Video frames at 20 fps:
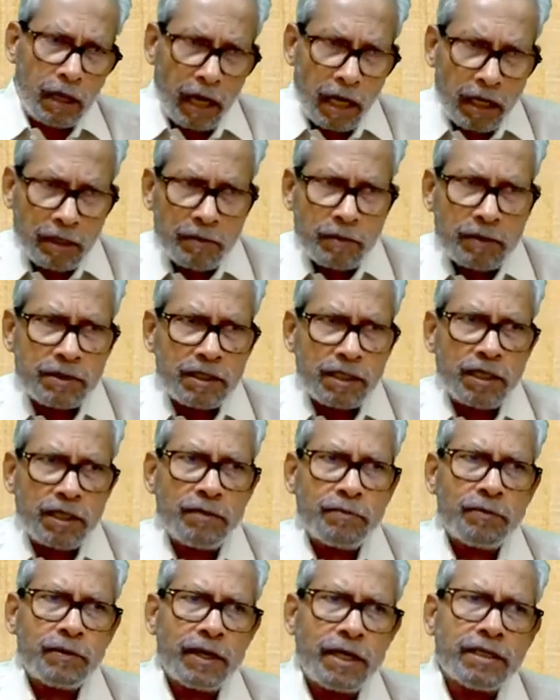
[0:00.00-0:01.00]

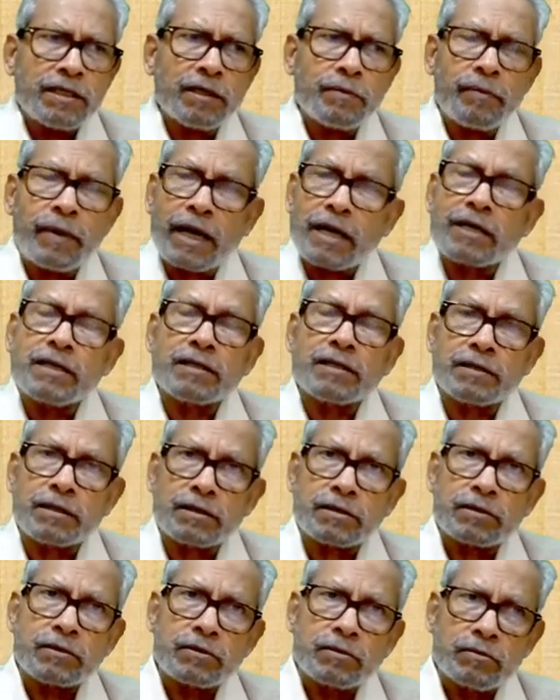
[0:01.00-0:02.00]
Administrative HR
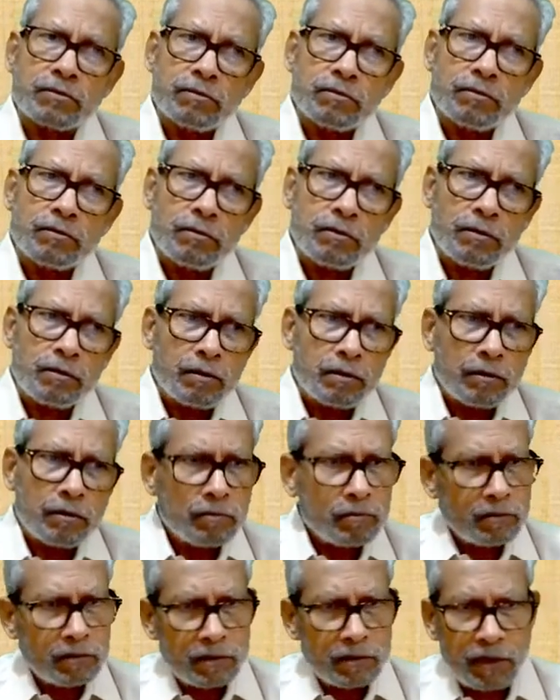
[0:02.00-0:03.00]
practices.
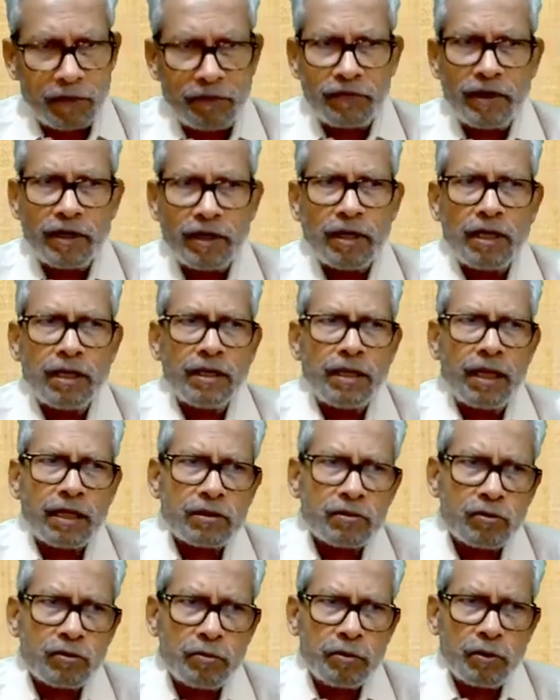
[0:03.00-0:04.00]
Definitely there
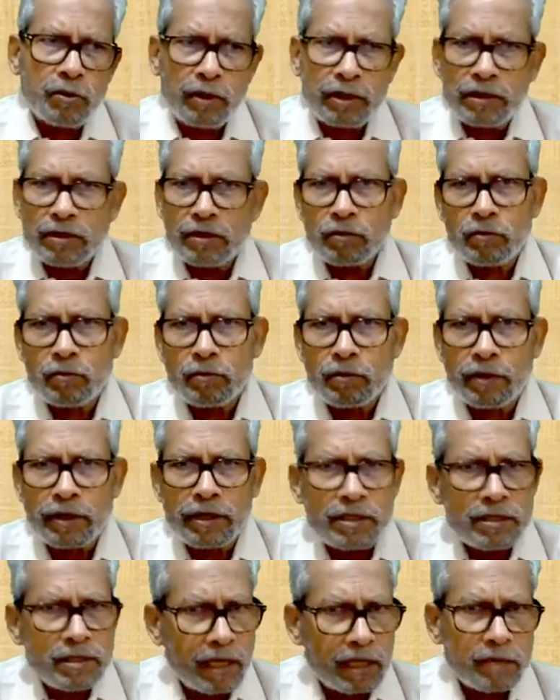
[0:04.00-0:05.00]
should be one,
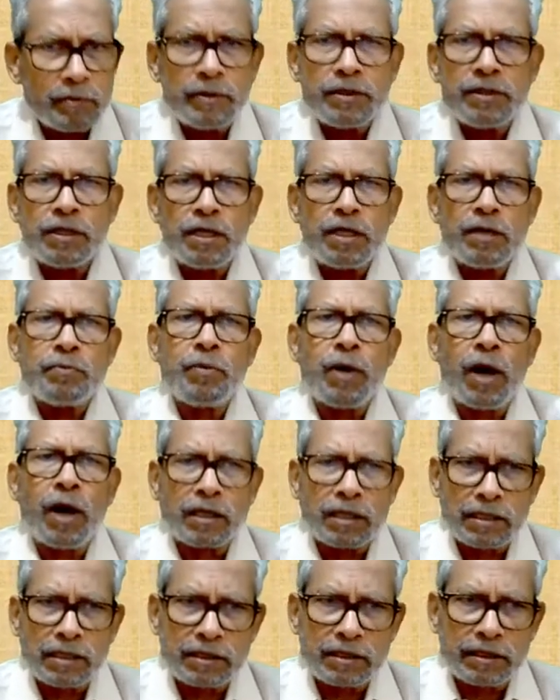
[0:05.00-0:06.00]
once the administrative
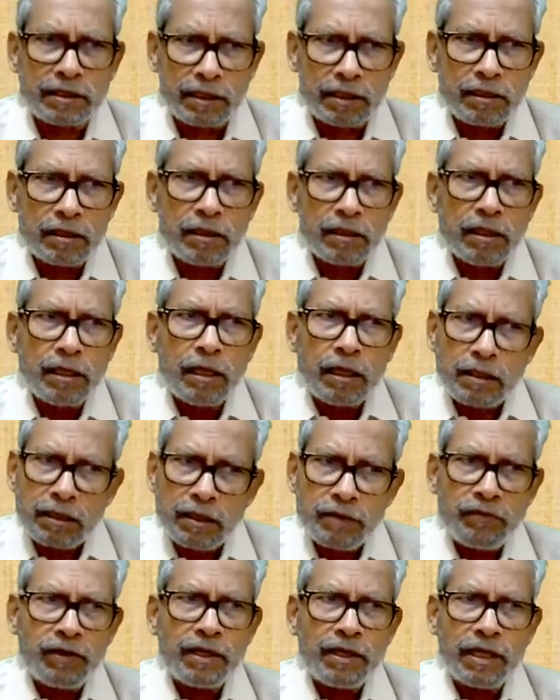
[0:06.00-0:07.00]
part is there,
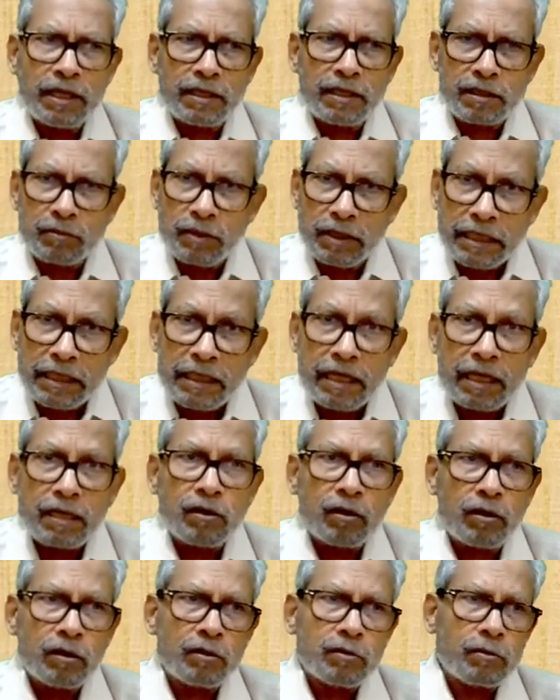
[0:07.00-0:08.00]
definitely there are some legal
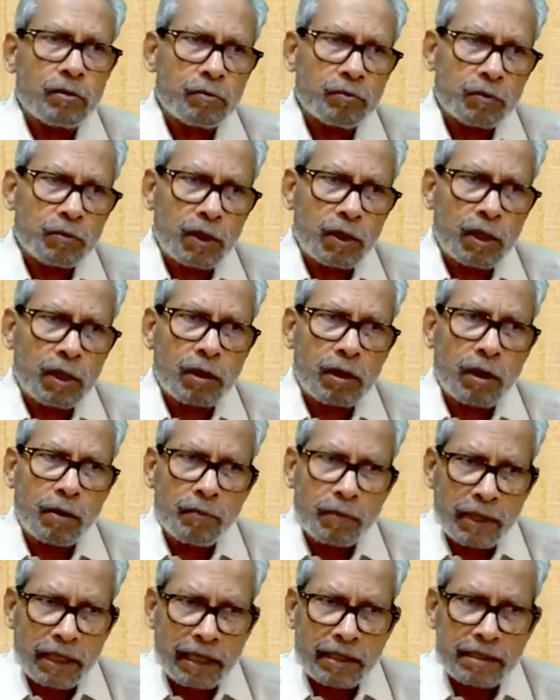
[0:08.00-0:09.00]

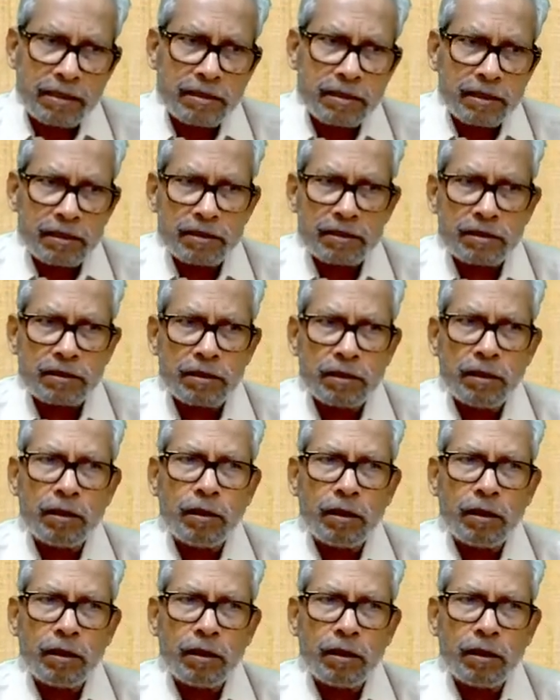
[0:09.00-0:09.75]
compliances.